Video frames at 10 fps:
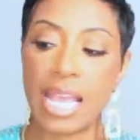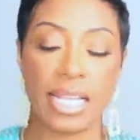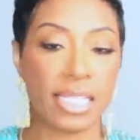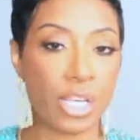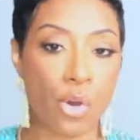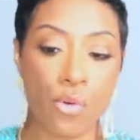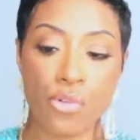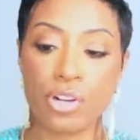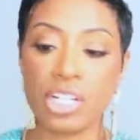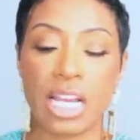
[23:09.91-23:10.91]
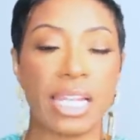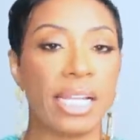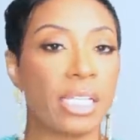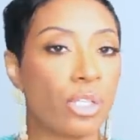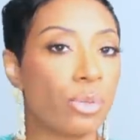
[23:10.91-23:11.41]
It's an orange. I
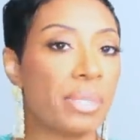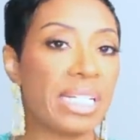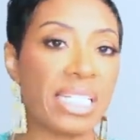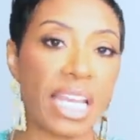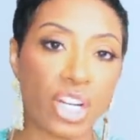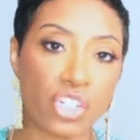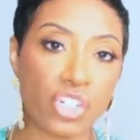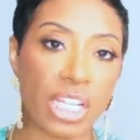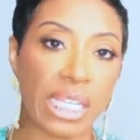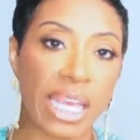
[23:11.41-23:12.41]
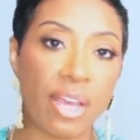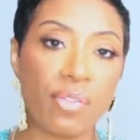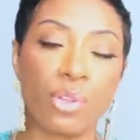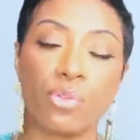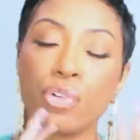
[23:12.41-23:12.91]
like the little bit of texture that they
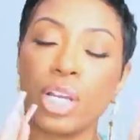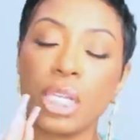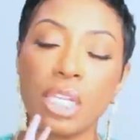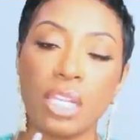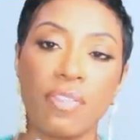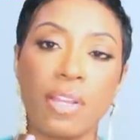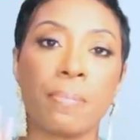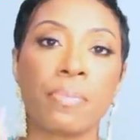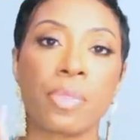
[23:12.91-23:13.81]
have on the front. Love it.